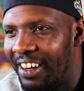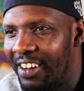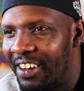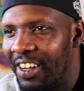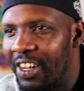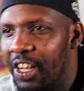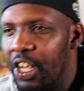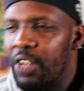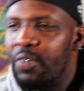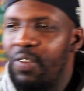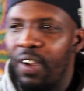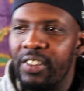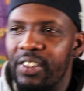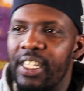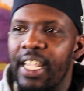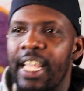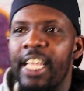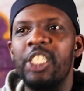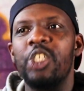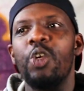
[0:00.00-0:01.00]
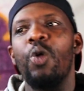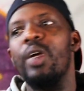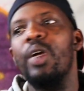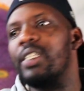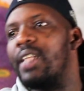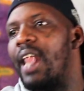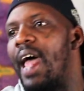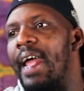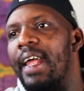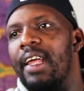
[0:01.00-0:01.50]
You know what I'm saying? So
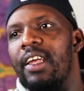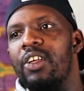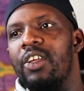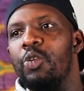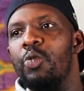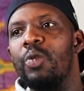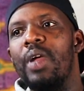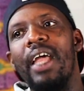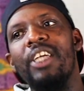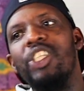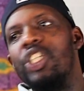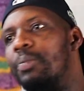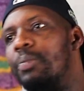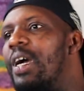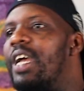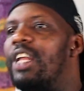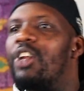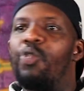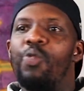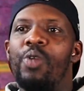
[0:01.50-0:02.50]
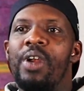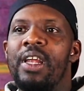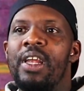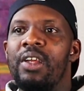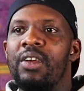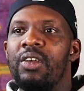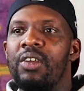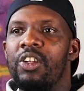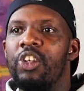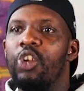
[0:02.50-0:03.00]
it's like you can't schmut the
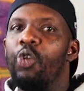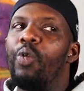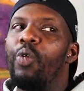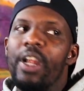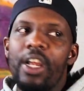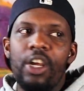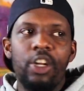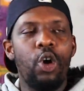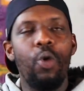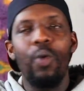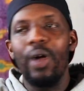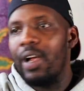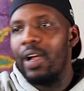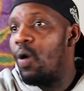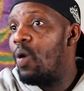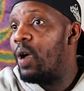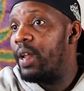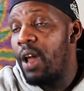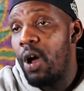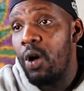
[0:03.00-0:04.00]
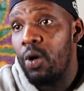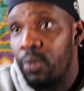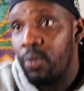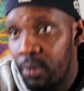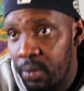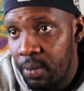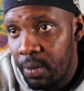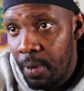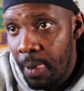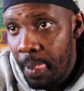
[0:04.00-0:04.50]
real. The real know what's going on.
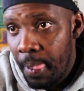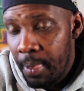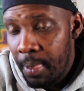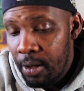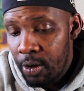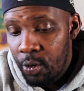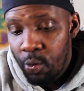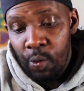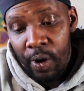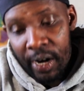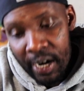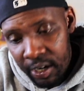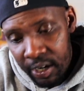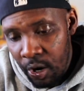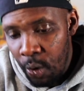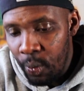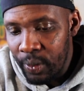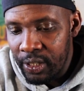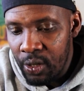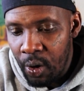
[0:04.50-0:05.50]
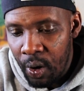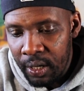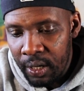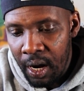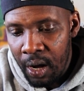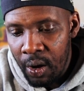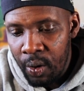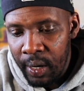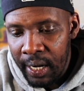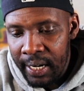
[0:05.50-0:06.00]
Real know what's going
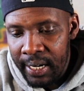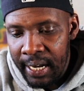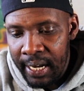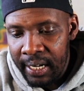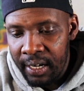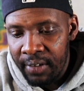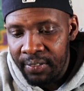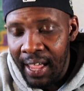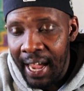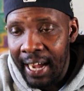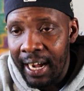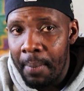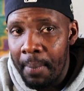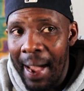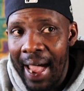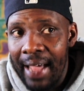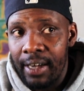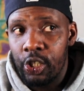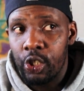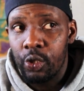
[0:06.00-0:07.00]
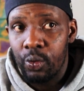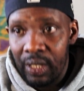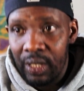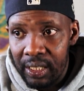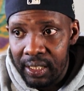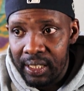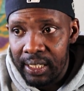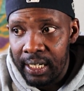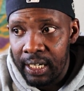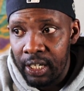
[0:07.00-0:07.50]
on. And then the thing about the
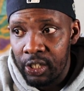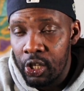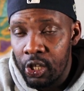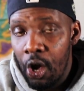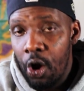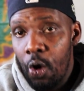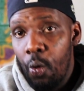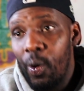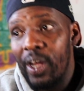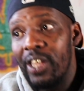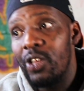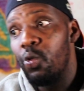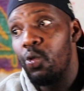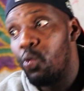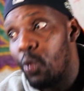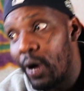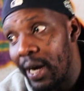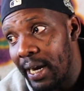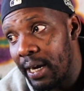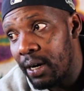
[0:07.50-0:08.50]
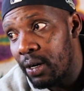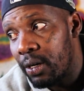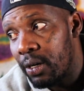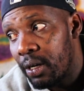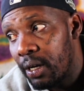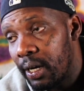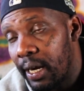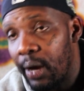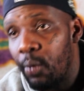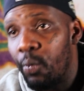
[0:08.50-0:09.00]
streets is when you
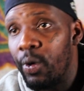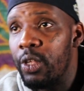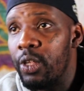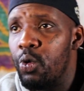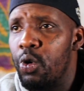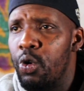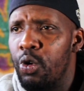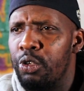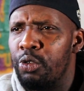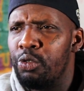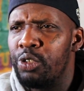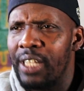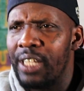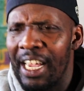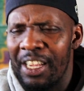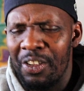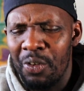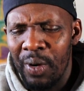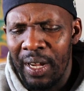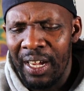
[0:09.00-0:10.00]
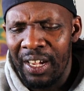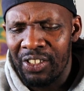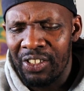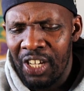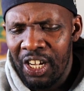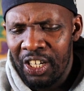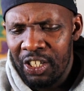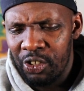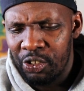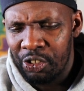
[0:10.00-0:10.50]
real and when you who you say you
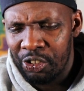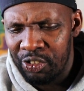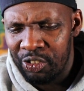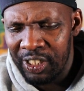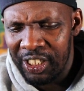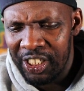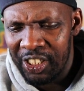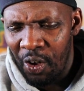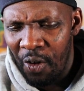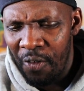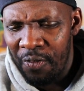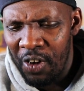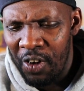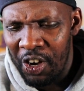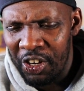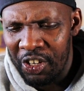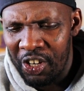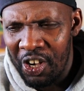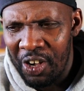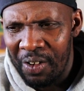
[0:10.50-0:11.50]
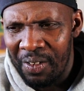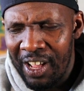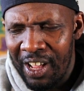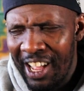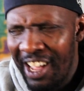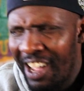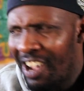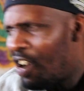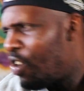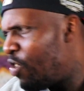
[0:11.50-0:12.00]
is, the streets so fucked up.
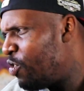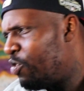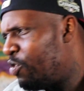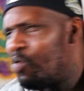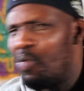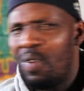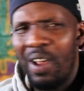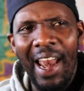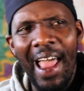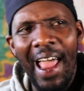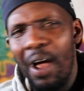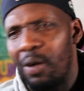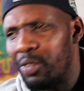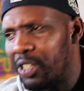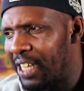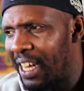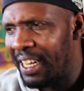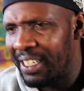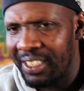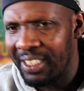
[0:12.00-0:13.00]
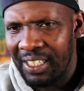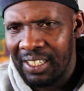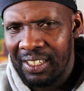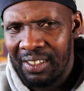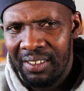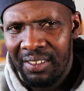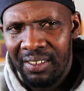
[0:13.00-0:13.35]
Oh, you clout chasing.